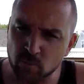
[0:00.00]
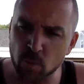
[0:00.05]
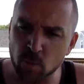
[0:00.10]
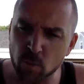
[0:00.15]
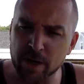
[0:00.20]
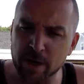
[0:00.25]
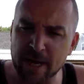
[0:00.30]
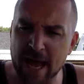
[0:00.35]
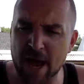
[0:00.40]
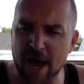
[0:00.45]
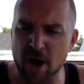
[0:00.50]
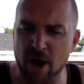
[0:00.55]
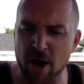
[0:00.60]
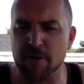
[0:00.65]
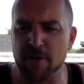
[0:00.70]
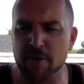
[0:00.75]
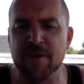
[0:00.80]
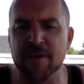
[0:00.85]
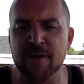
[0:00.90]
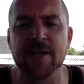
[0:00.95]
We are
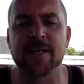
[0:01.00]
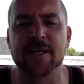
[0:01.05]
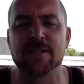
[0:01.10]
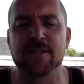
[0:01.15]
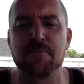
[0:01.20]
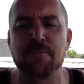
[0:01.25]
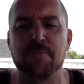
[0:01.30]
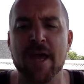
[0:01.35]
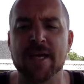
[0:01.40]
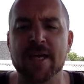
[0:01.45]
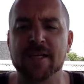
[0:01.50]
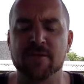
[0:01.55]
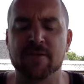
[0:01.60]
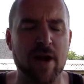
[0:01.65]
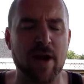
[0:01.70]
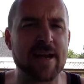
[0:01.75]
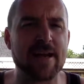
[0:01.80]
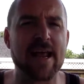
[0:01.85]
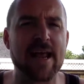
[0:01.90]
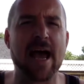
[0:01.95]
a Phoenix-based,
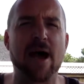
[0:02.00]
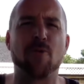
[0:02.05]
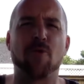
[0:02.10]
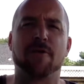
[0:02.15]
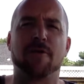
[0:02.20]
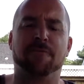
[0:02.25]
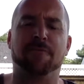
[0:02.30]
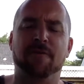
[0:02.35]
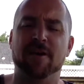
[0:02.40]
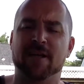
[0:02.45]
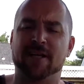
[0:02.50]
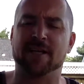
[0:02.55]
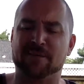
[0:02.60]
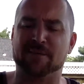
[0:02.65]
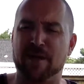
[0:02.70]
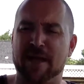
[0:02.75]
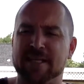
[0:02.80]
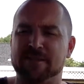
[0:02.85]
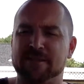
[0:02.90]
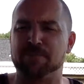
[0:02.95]
right now we're a
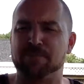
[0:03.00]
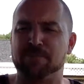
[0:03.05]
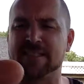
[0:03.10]
Phoenix-based